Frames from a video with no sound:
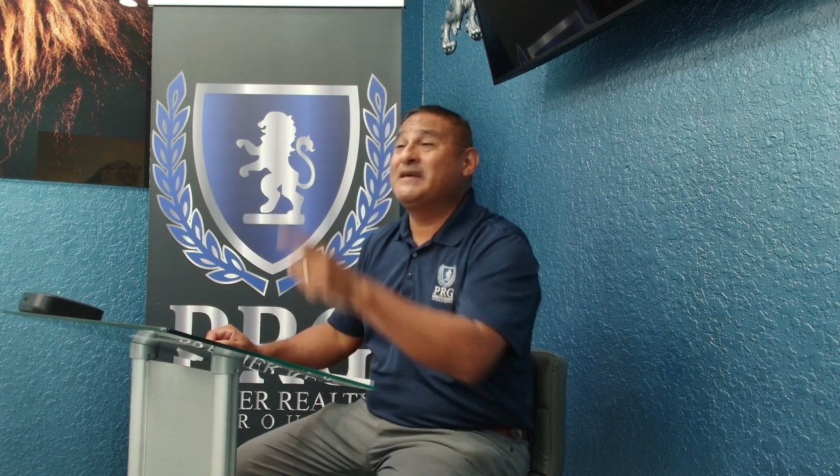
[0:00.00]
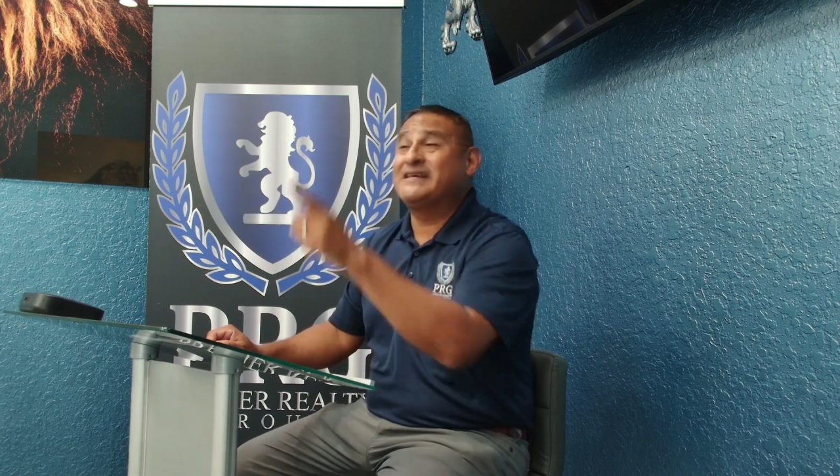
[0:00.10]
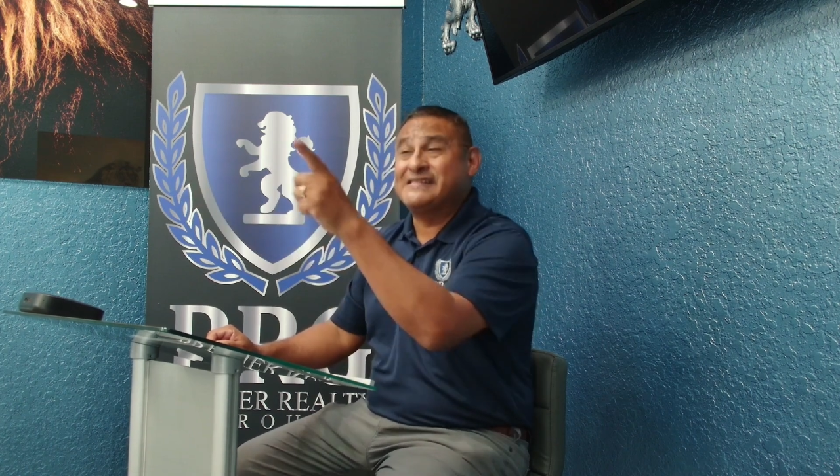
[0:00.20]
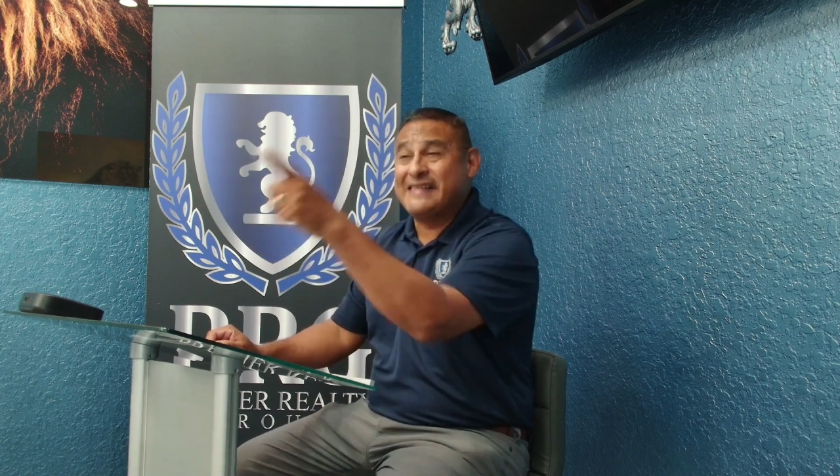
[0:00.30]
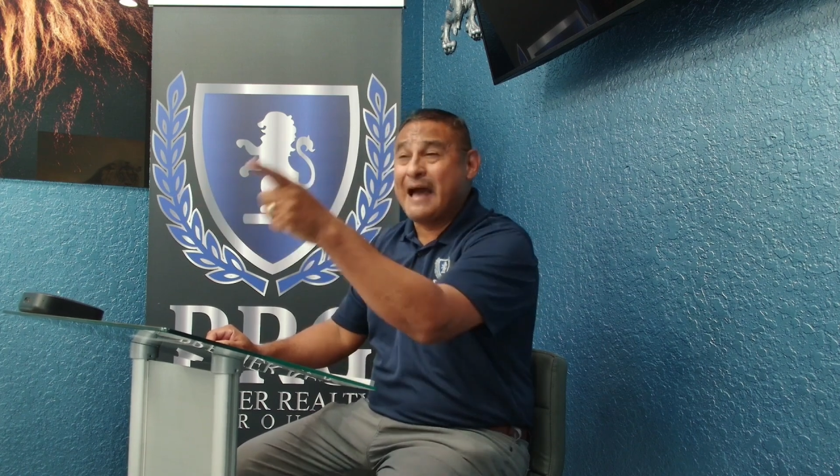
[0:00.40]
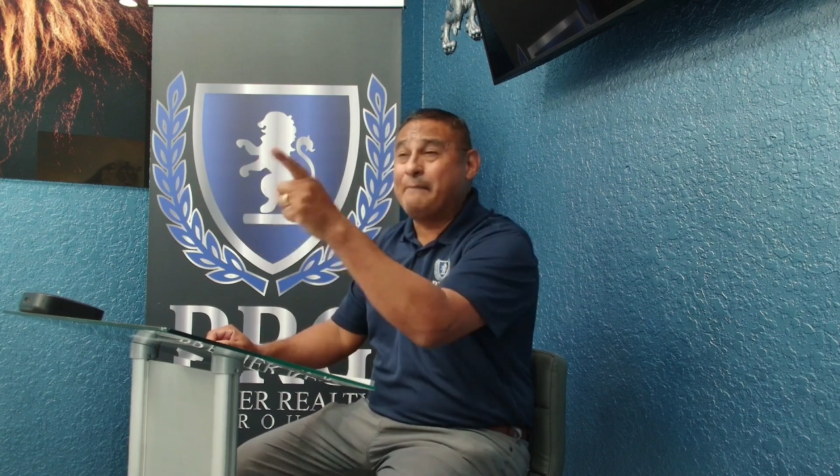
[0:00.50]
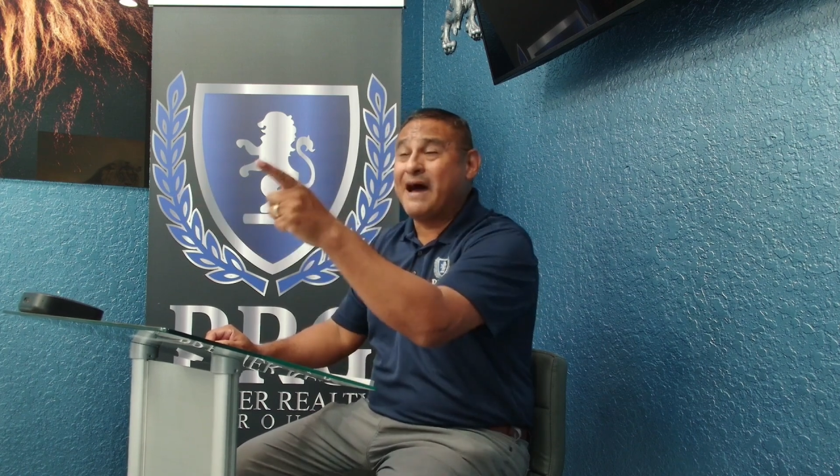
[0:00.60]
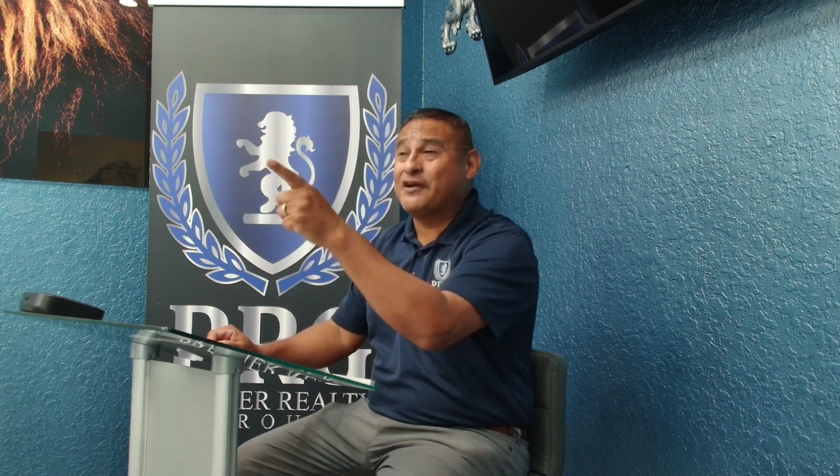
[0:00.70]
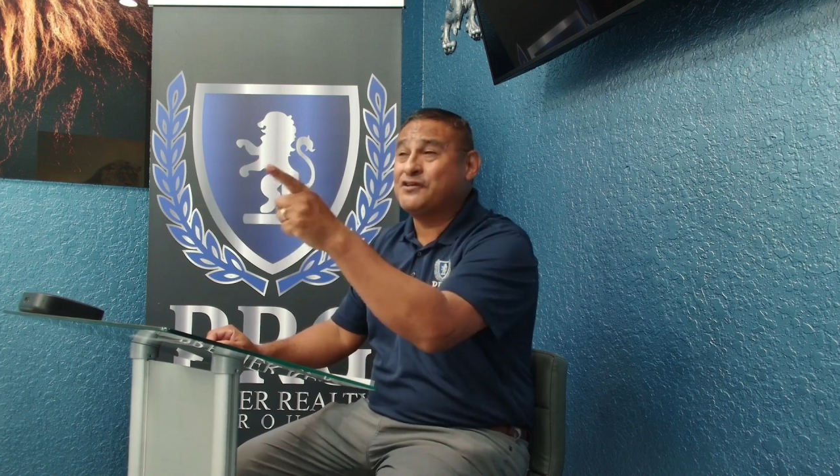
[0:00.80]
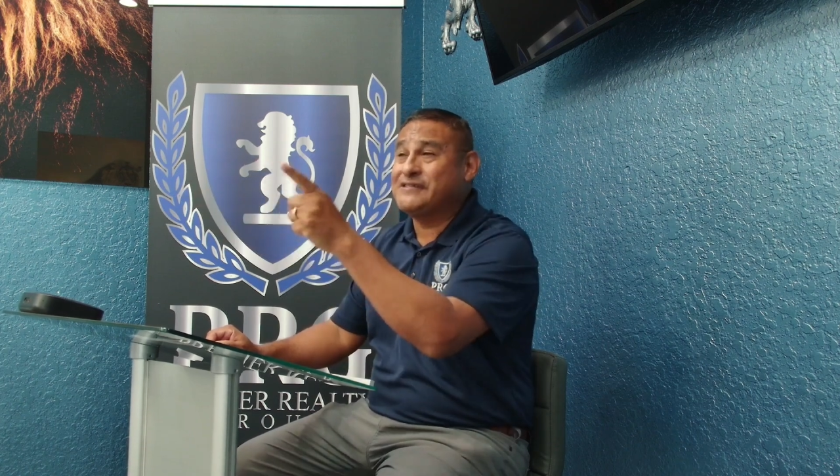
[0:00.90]
because
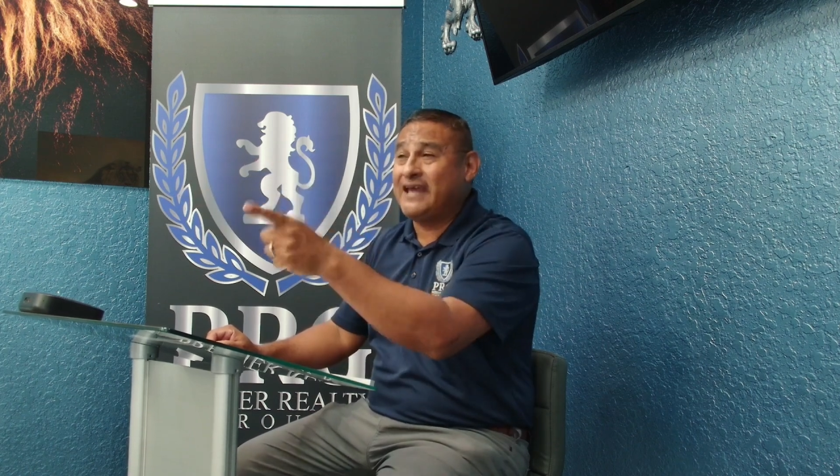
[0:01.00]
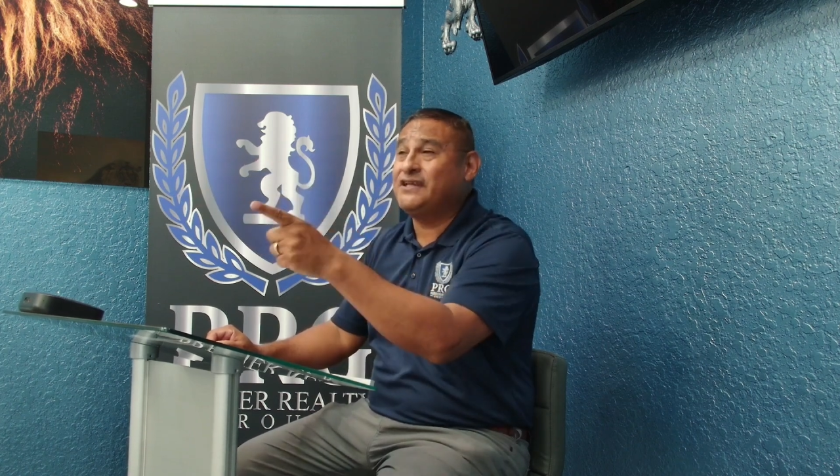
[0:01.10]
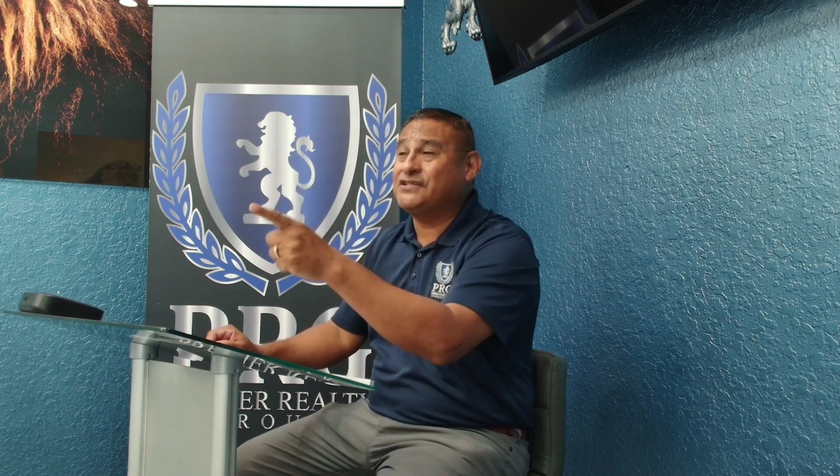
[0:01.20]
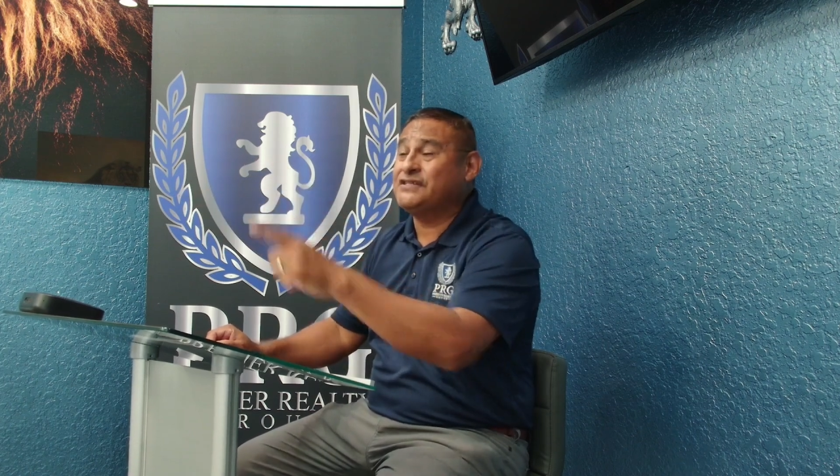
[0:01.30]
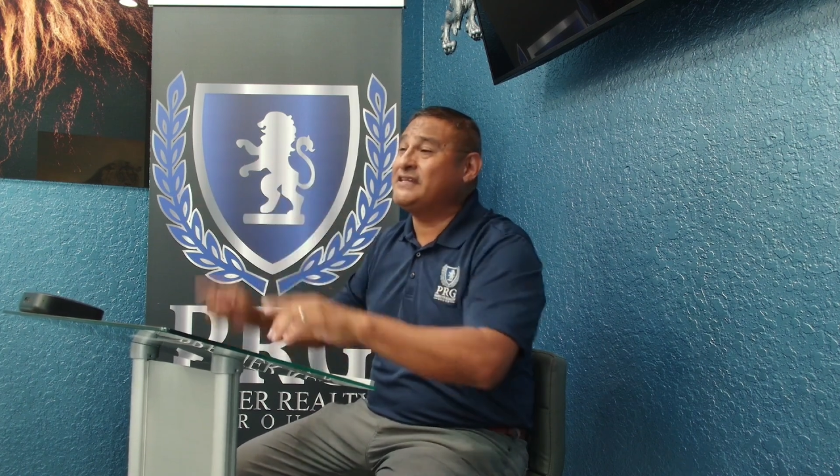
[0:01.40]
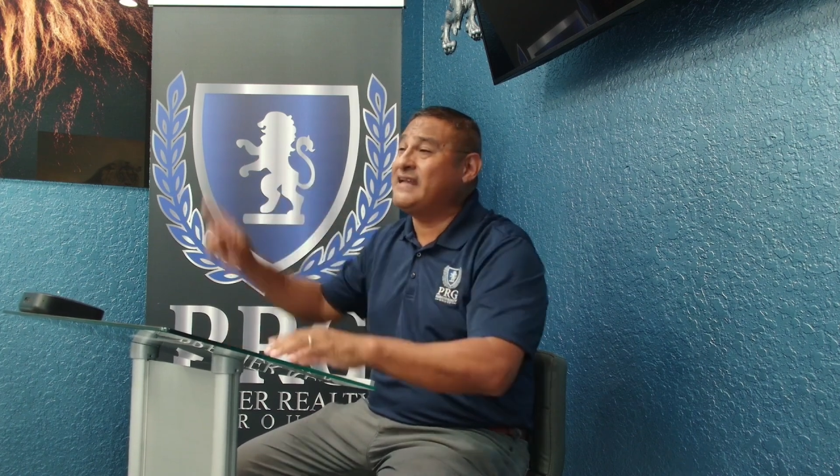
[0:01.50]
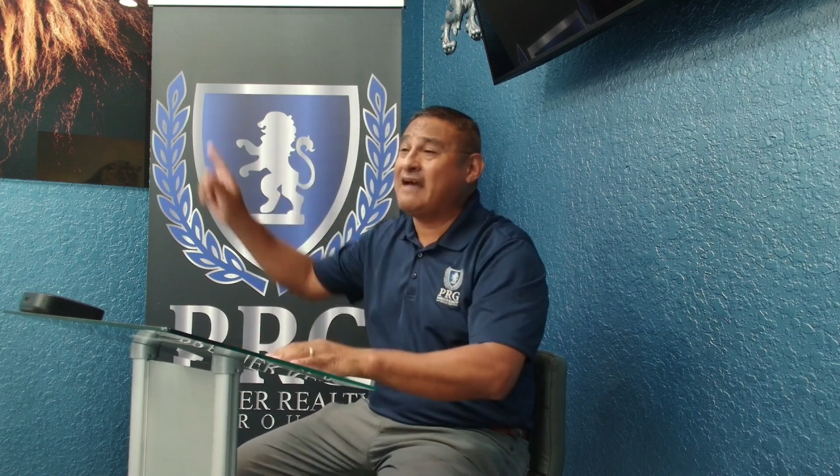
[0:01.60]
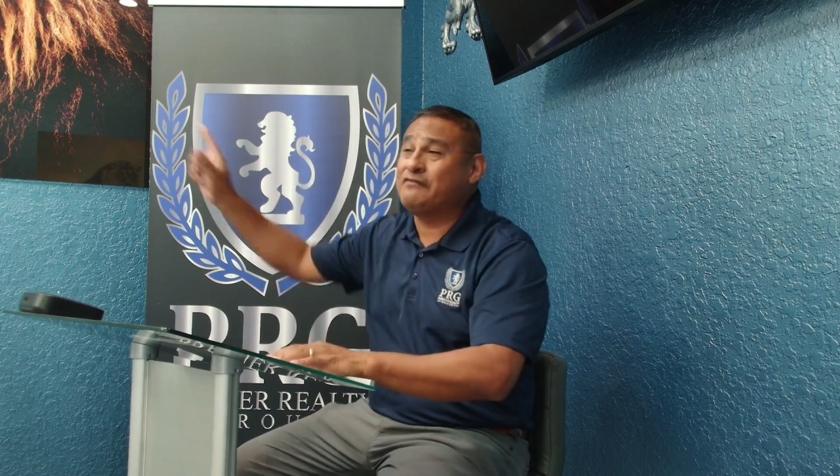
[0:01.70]
that buyer's agent didn't